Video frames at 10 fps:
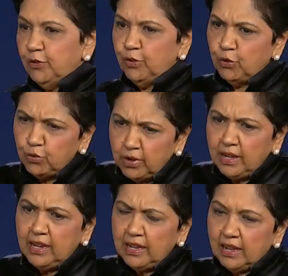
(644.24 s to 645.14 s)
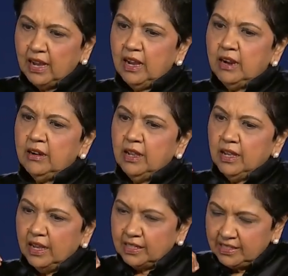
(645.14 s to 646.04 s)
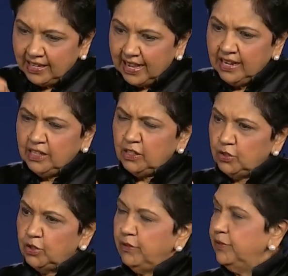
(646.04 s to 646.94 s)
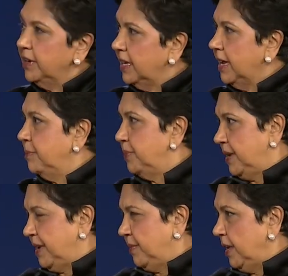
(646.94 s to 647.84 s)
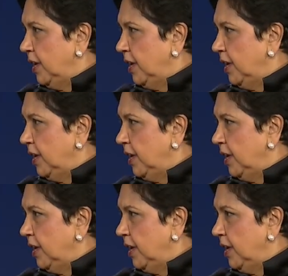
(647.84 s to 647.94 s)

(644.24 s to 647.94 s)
if you really are a talent-driven company,